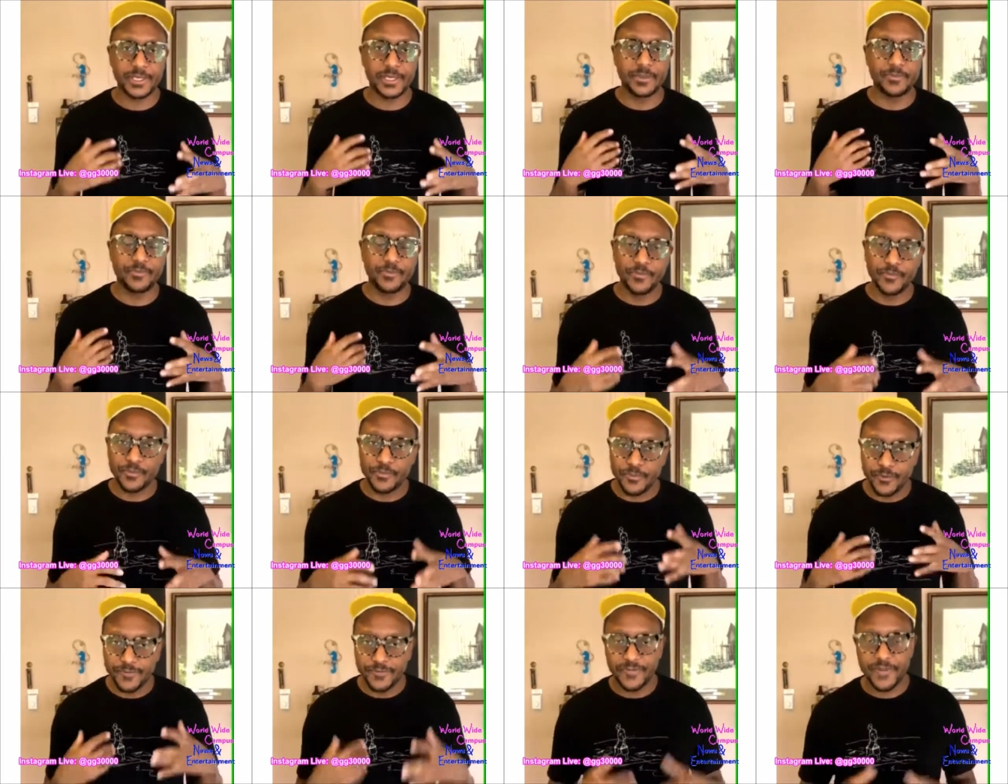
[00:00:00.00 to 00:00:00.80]

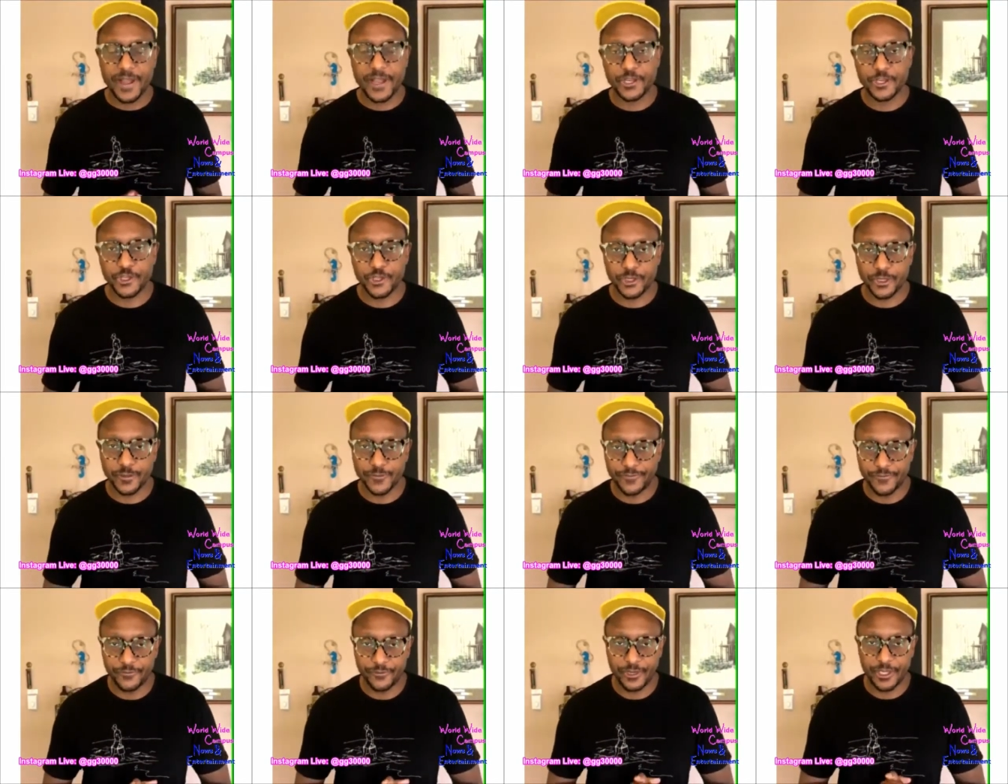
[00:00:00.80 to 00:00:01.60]
refined sugar-free,
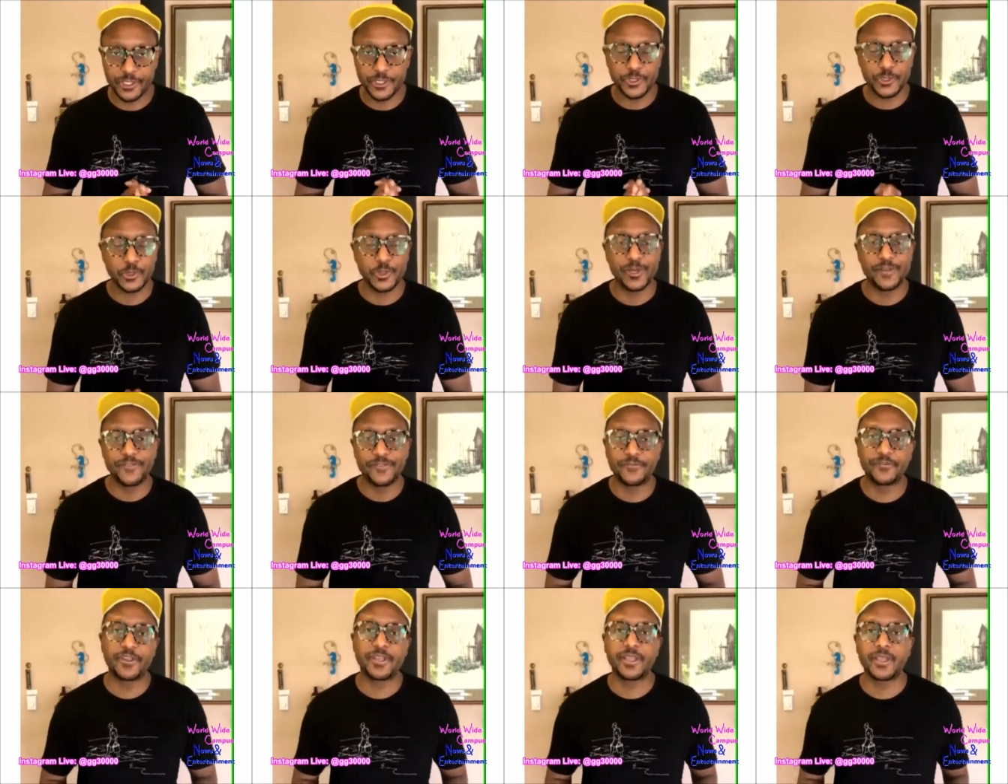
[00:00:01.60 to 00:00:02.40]
it's soy-free.
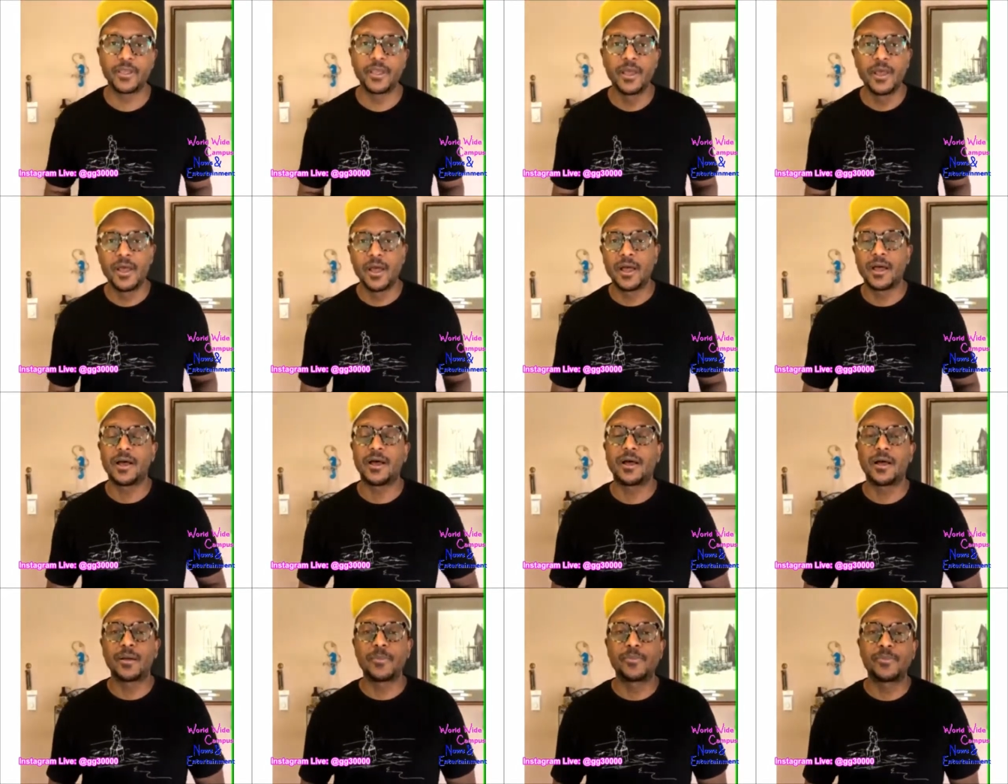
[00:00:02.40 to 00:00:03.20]

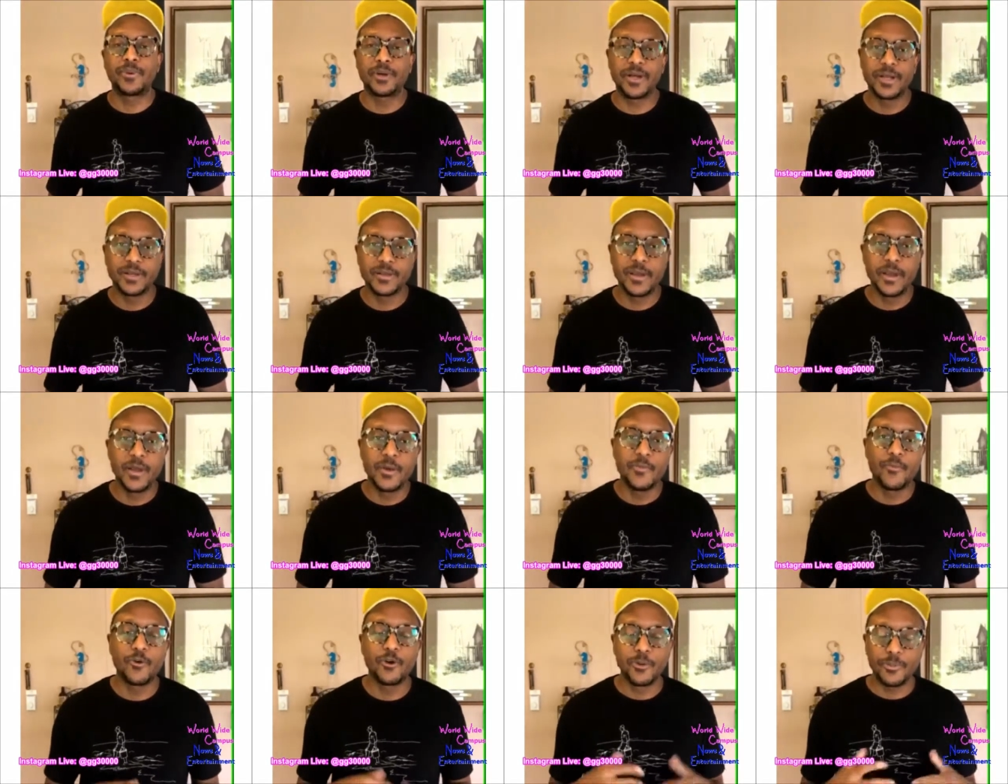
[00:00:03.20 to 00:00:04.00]
But more
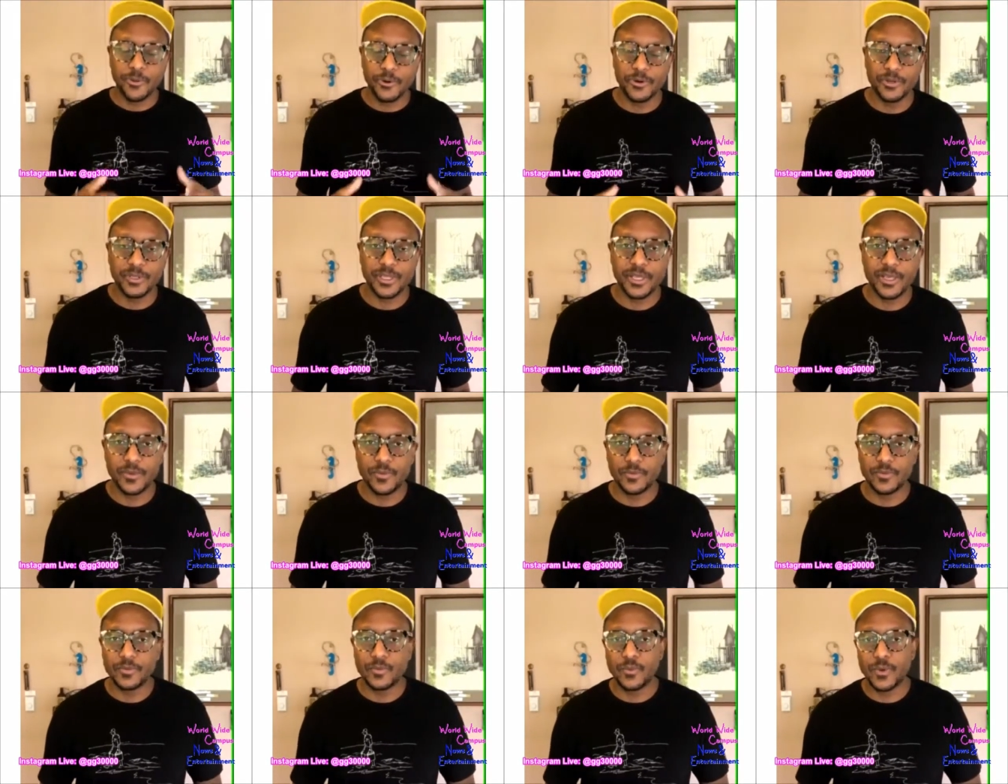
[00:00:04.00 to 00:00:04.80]
importantly,
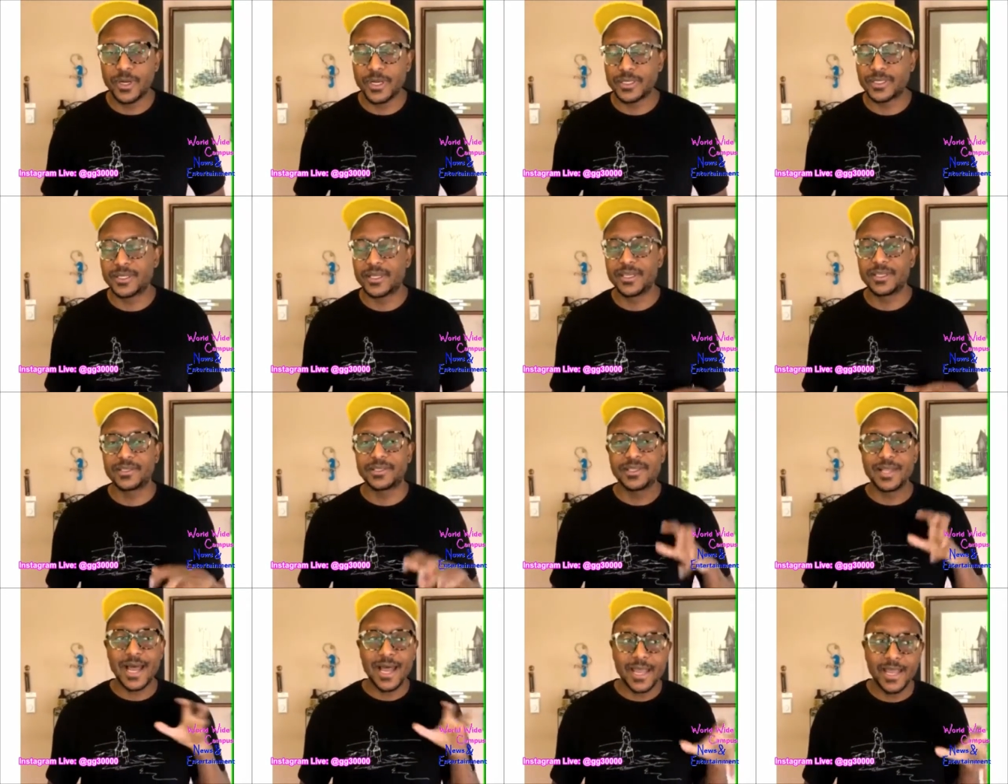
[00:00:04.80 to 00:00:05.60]
what is not
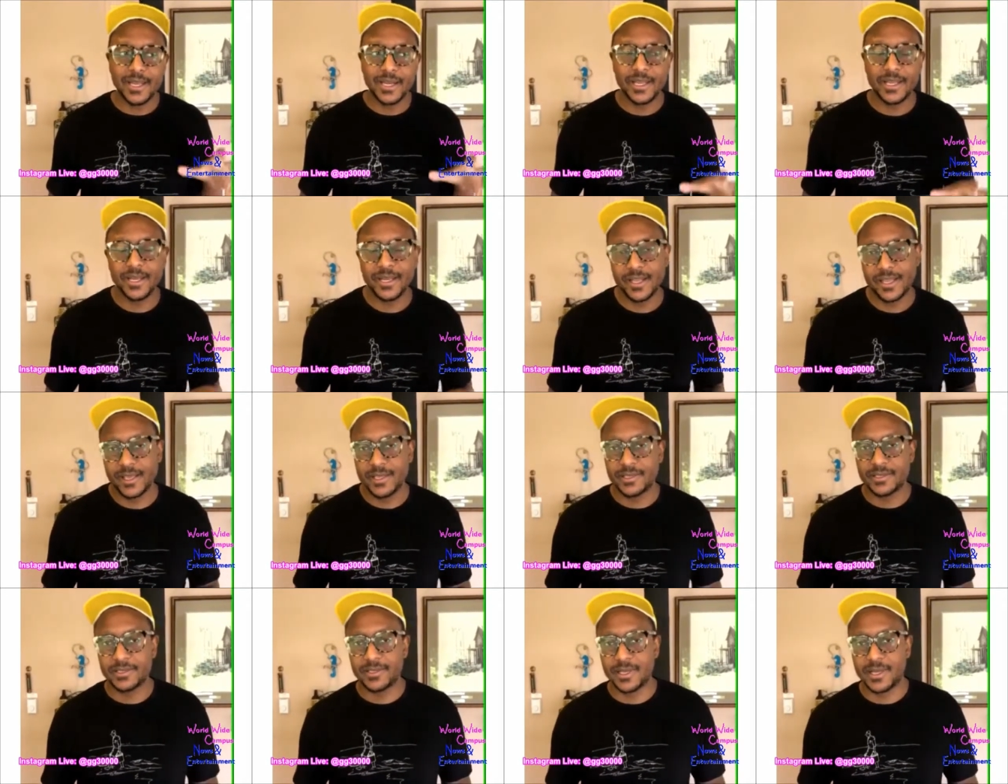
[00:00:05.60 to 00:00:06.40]
in it is,
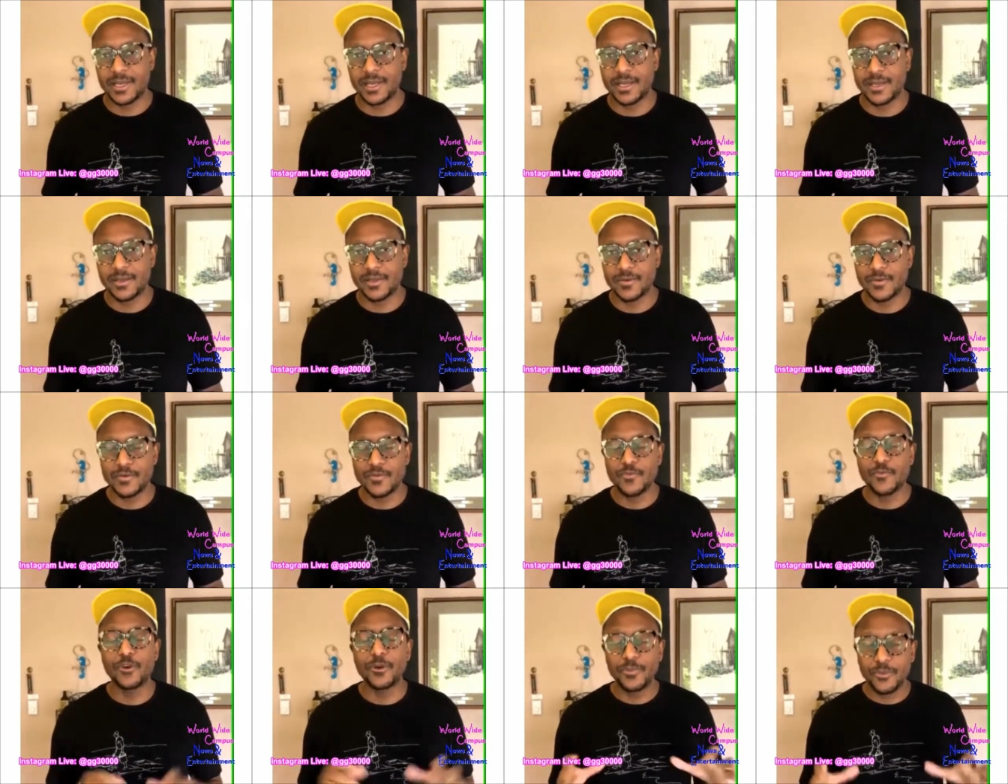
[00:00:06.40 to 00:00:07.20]

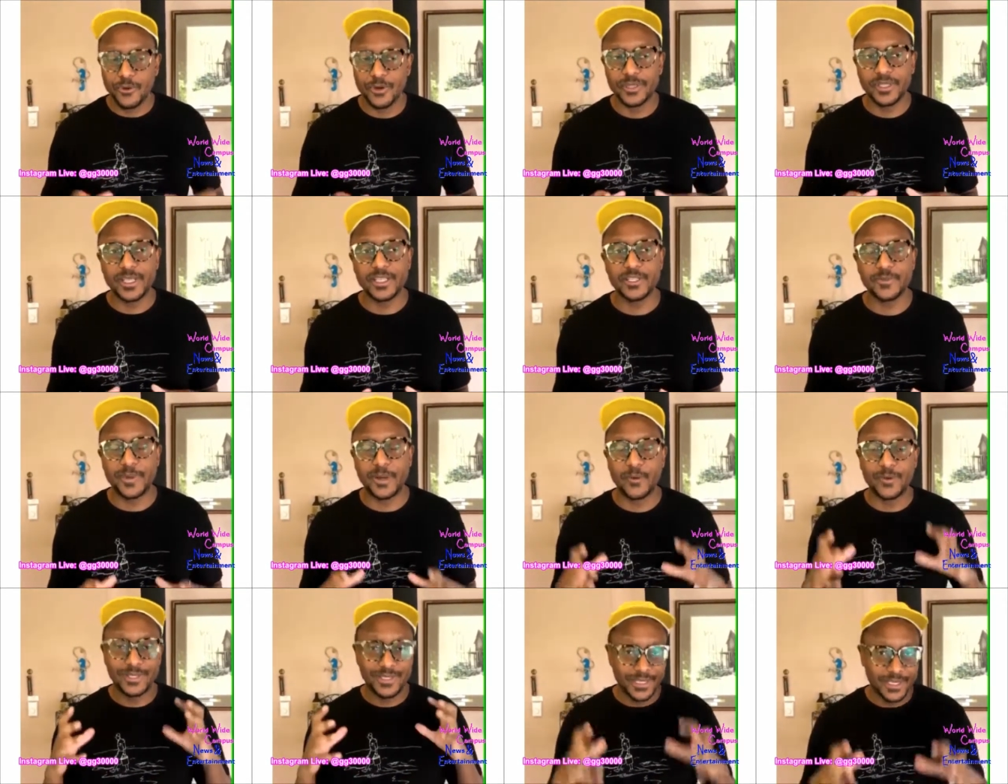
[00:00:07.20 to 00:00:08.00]
it's about what's
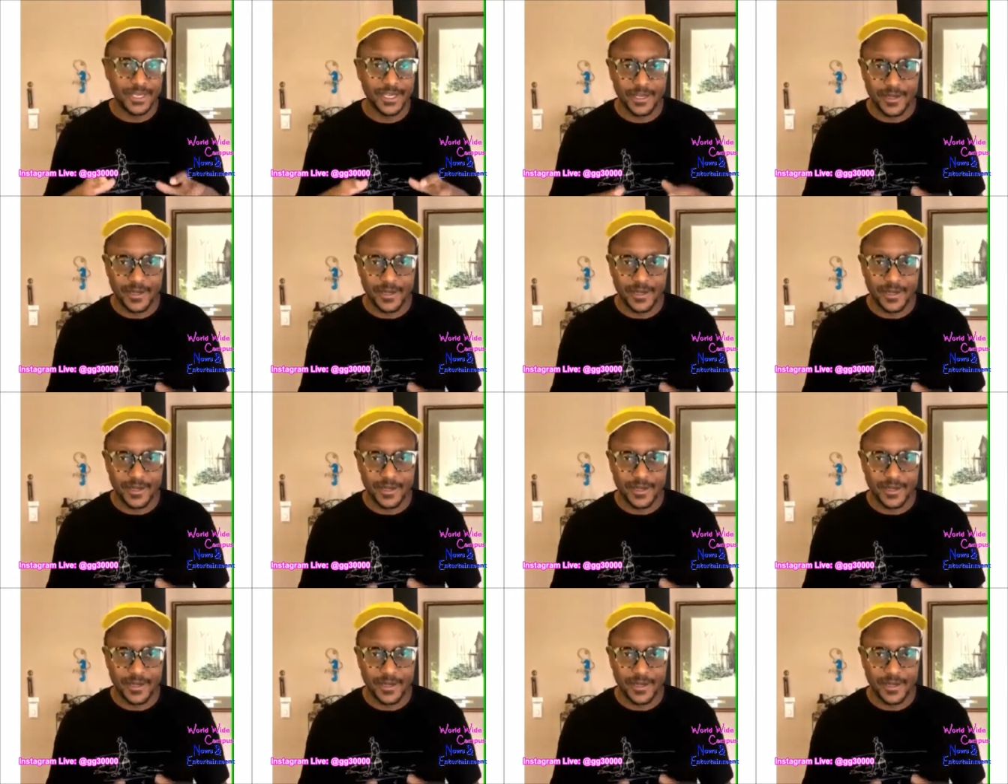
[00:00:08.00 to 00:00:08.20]
in it.